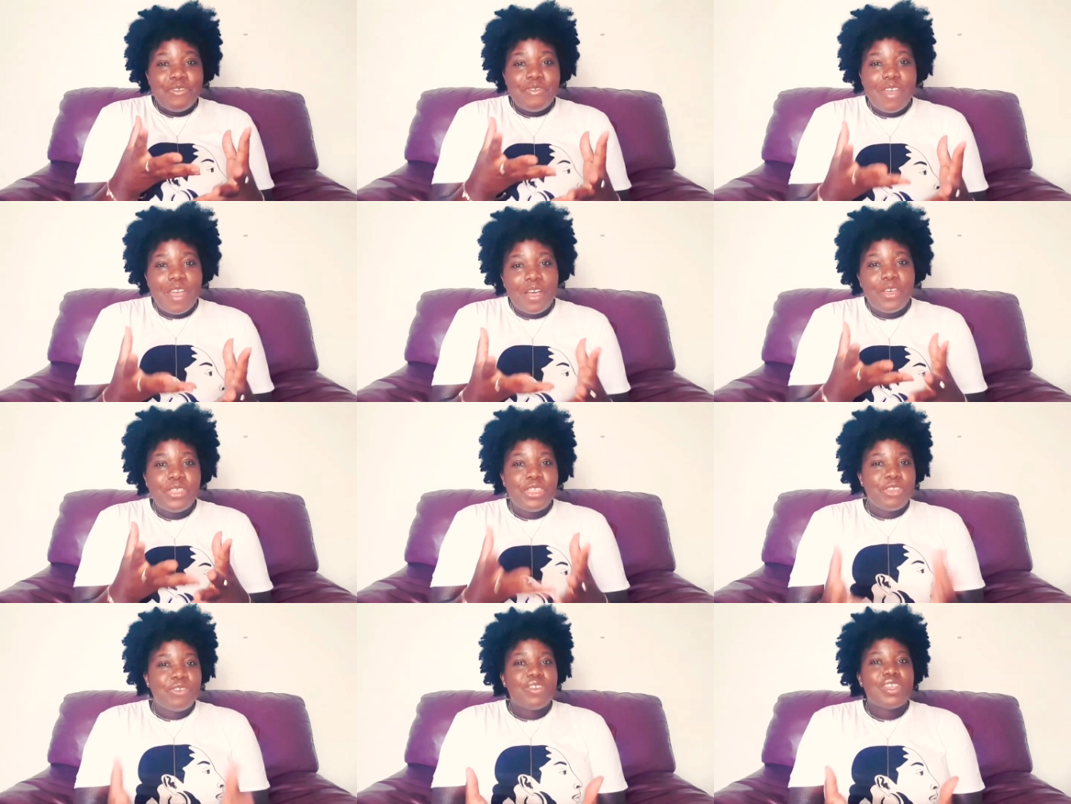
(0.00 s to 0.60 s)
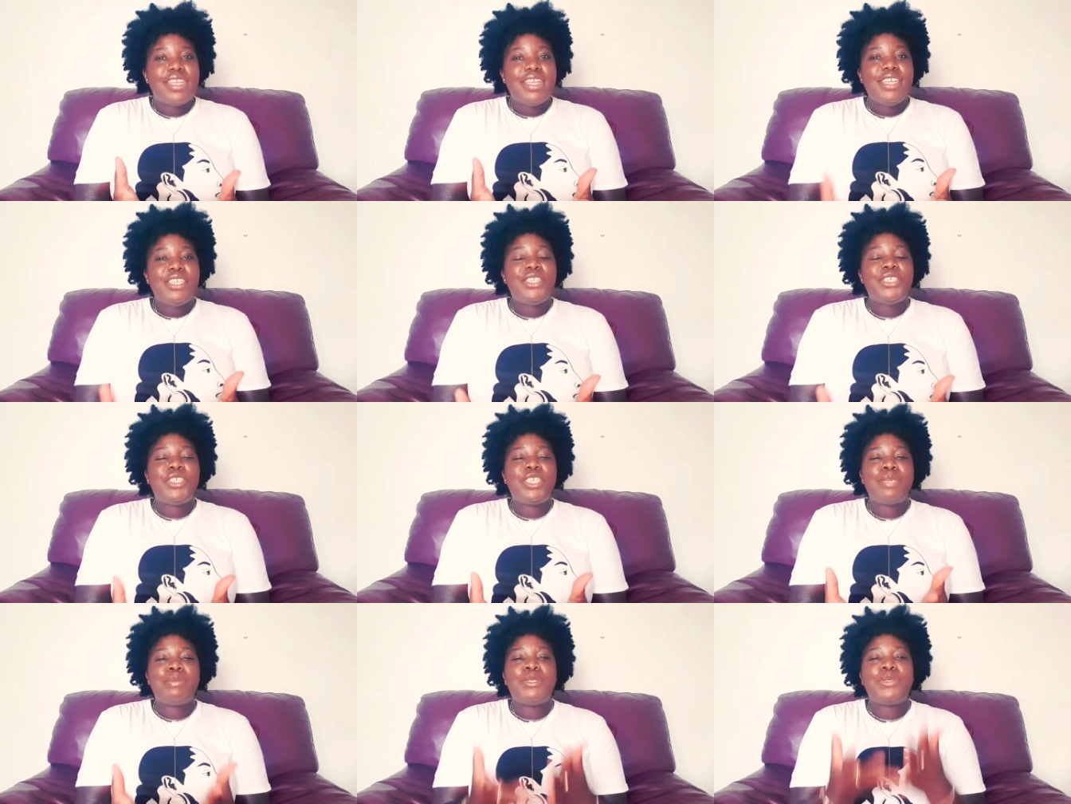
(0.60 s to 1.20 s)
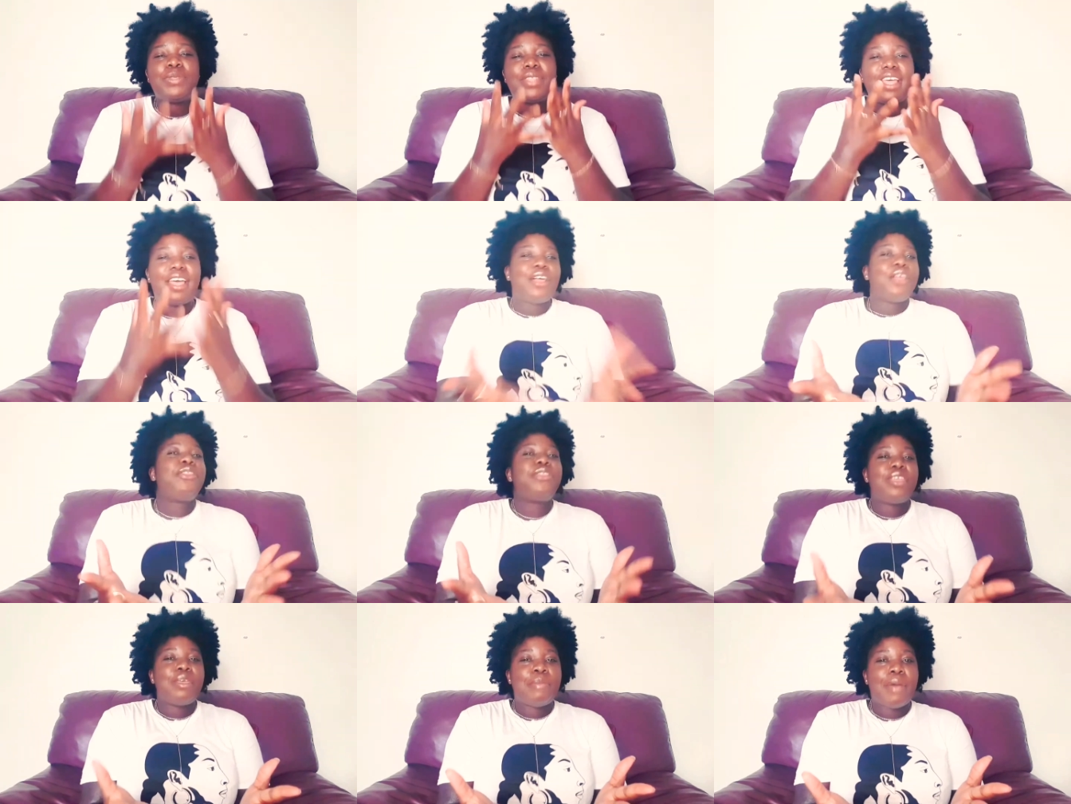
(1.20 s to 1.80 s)
healthy relationships with
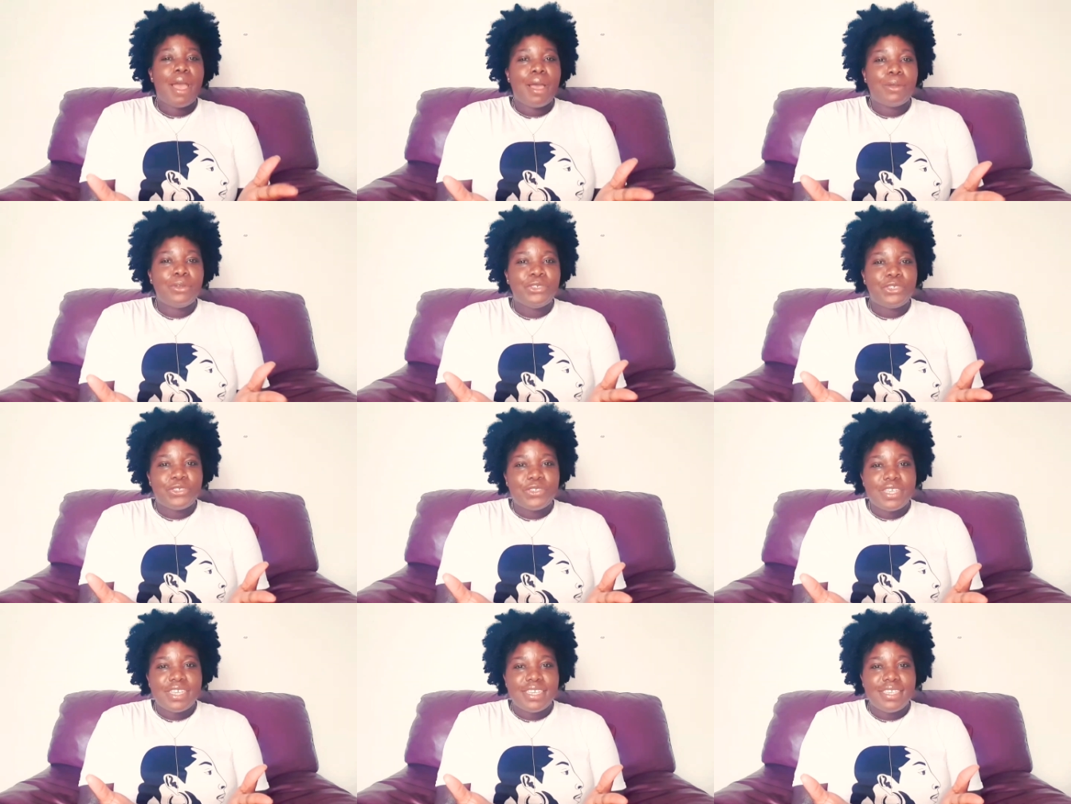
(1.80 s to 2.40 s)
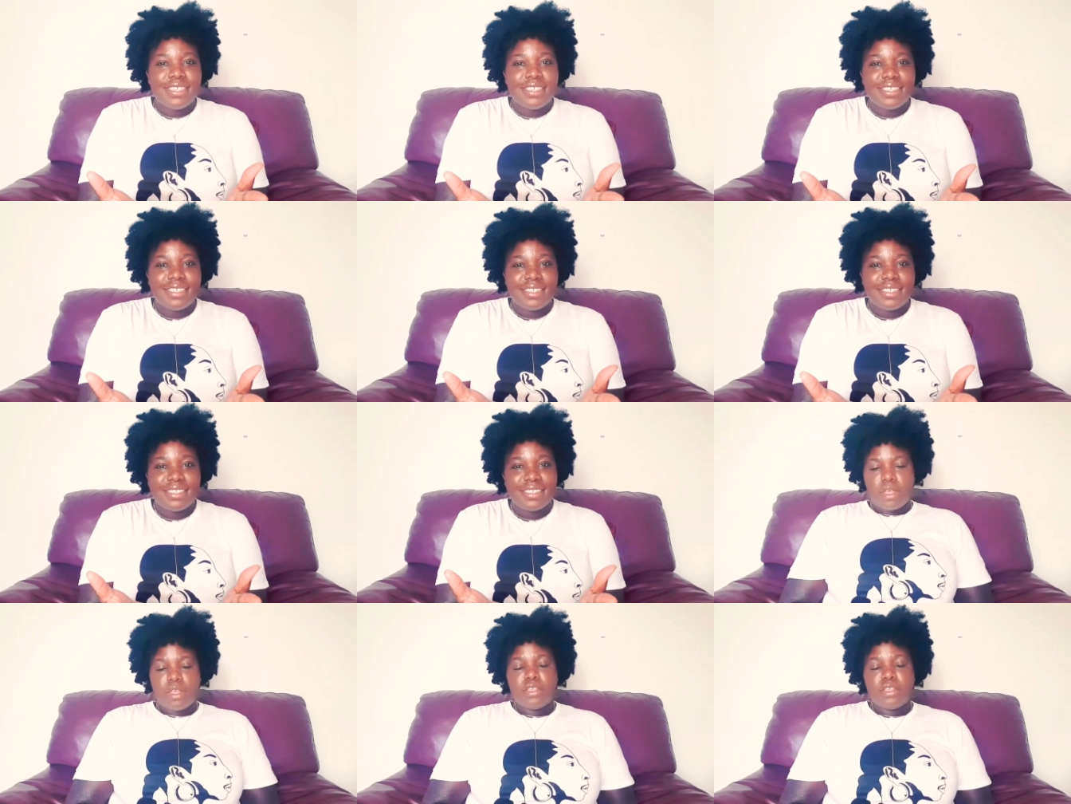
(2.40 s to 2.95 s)
healthy boundaries.